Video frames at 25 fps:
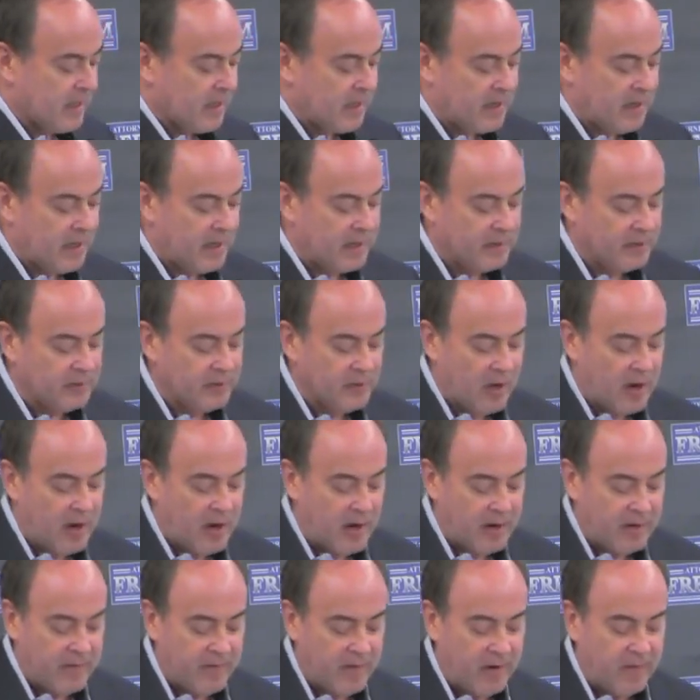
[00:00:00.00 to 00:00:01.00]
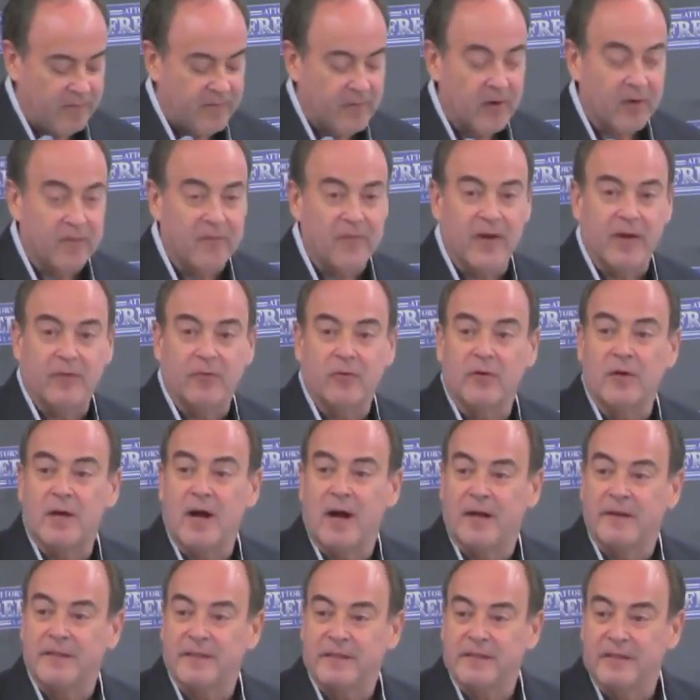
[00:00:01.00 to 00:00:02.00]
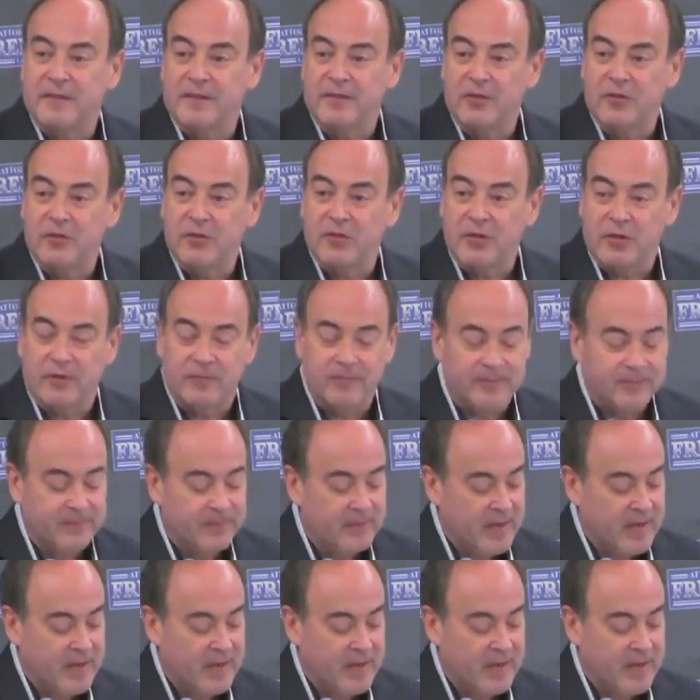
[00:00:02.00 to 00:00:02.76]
law of our federal Constitution.